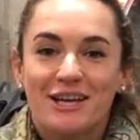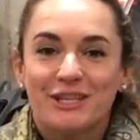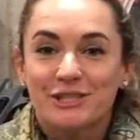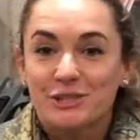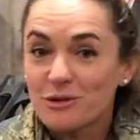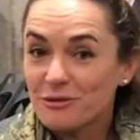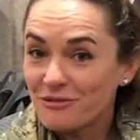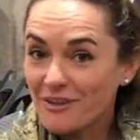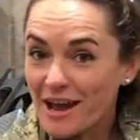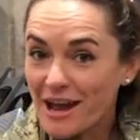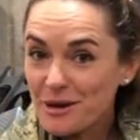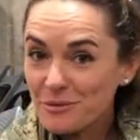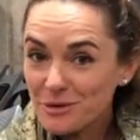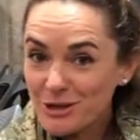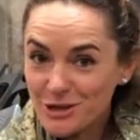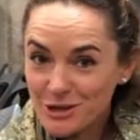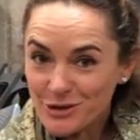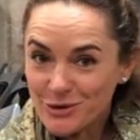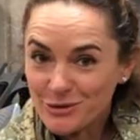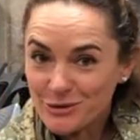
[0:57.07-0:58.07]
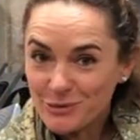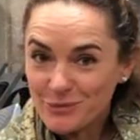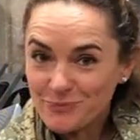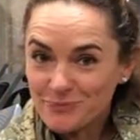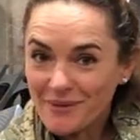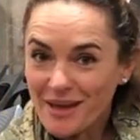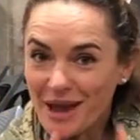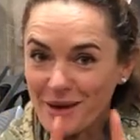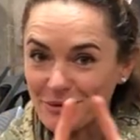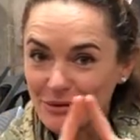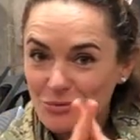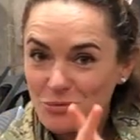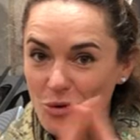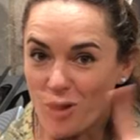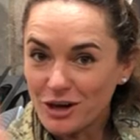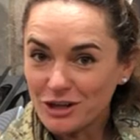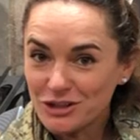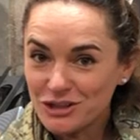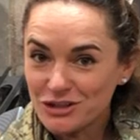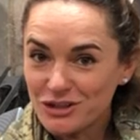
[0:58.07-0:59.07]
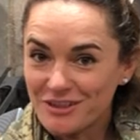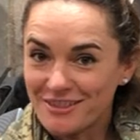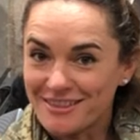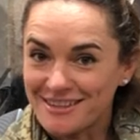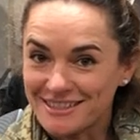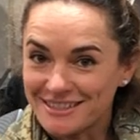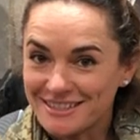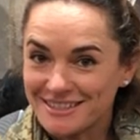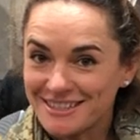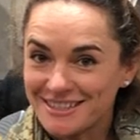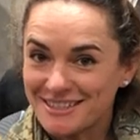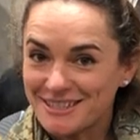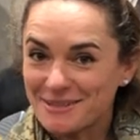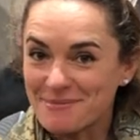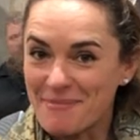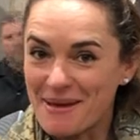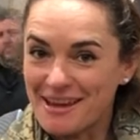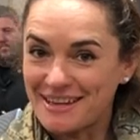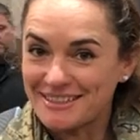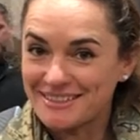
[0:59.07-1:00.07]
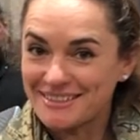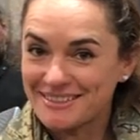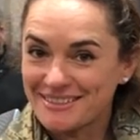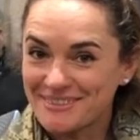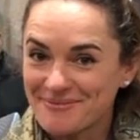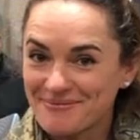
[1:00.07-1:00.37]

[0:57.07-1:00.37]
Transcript: So if I were you, I would watch this space.